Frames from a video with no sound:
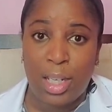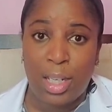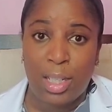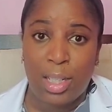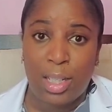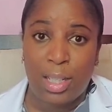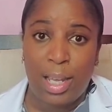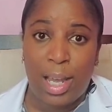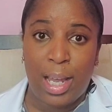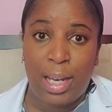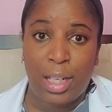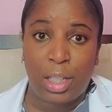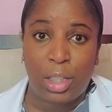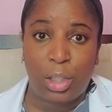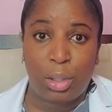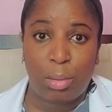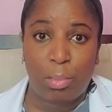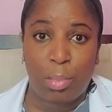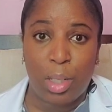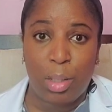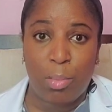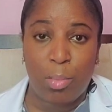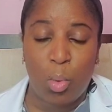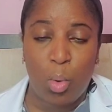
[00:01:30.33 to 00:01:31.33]
that in a little
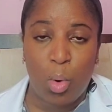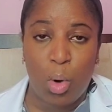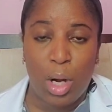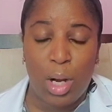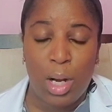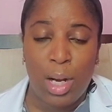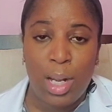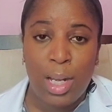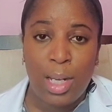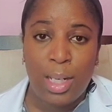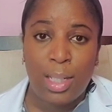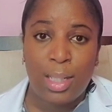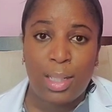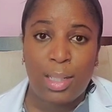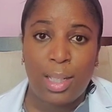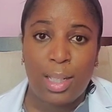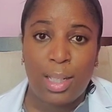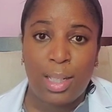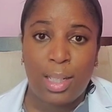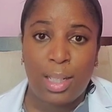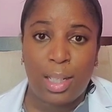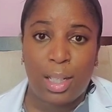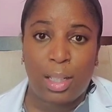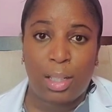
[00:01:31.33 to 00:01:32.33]
bit more
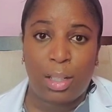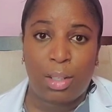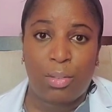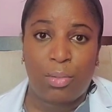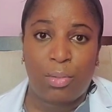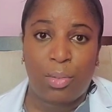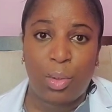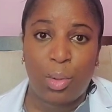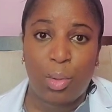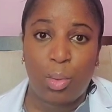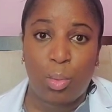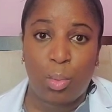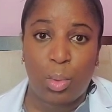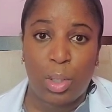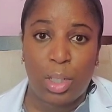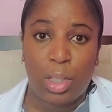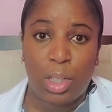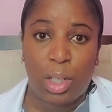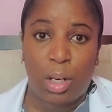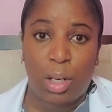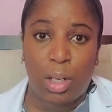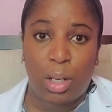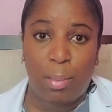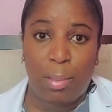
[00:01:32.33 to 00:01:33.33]
detail in a few when we
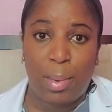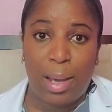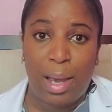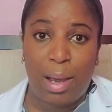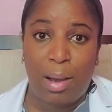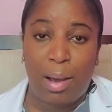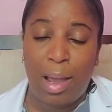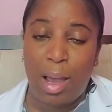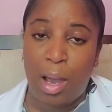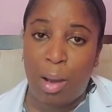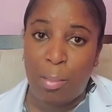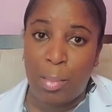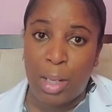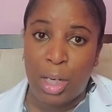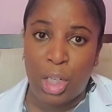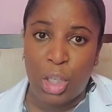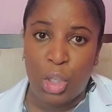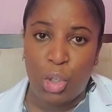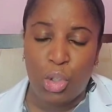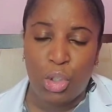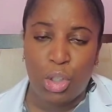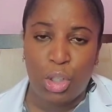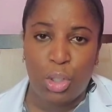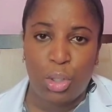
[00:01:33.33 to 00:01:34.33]
talk about how many you
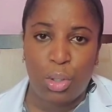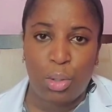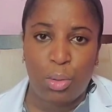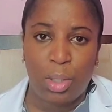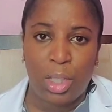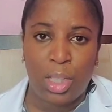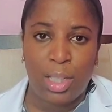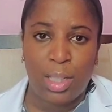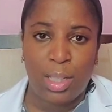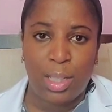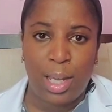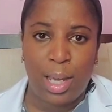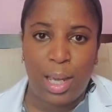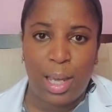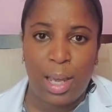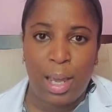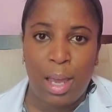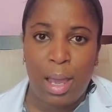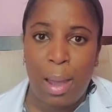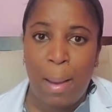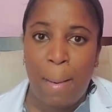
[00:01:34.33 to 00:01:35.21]
should do each day.